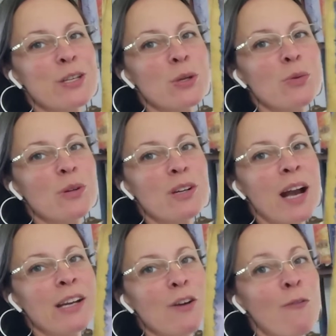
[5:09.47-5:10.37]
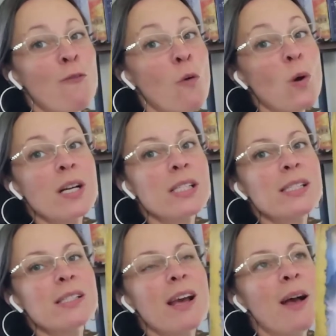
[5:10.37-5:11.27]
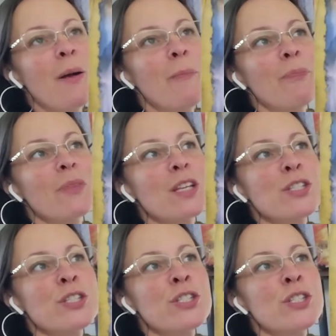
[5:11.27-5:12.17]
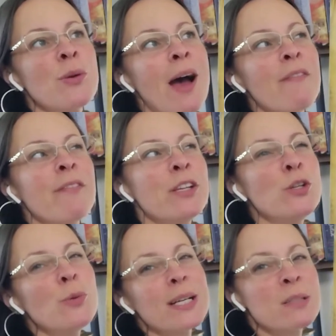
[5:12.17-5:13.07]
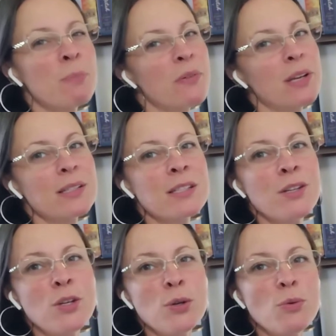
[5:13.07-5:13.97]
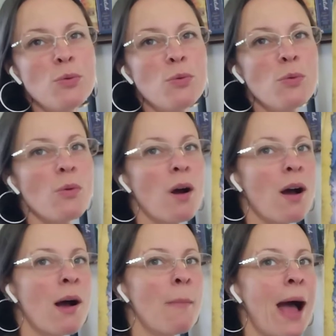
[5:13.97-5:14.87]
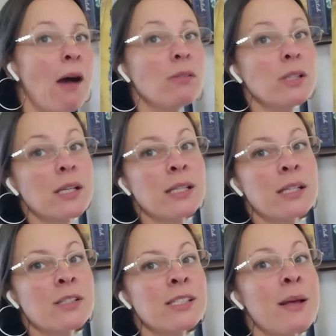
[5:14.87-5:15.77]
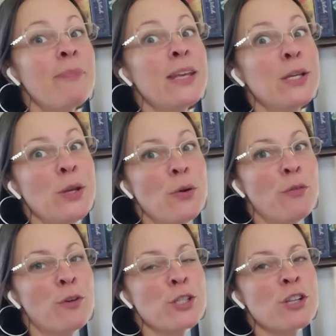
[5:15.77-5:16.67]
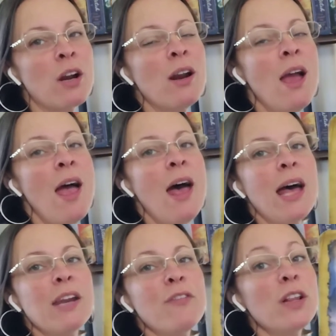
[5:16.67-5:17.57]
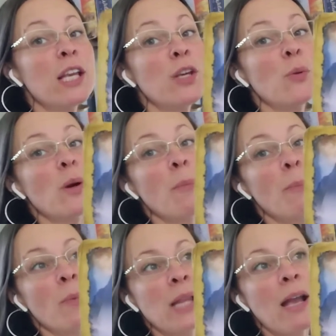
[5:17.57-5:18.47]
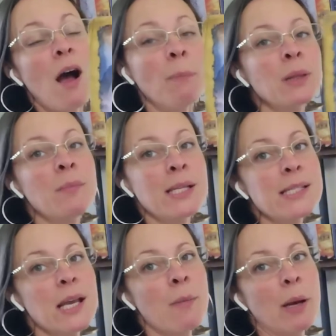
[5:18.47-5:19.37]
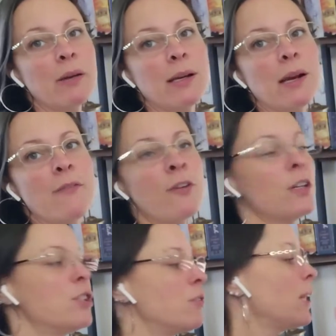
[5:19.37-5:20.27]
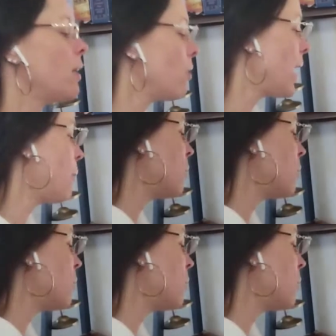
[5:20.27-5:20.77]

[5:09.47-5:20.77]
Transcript: you were kind of forced to have a new experience, a new outlook. There's something new for sure. And I felt like you were like optimistic about it at first. You're like, okay,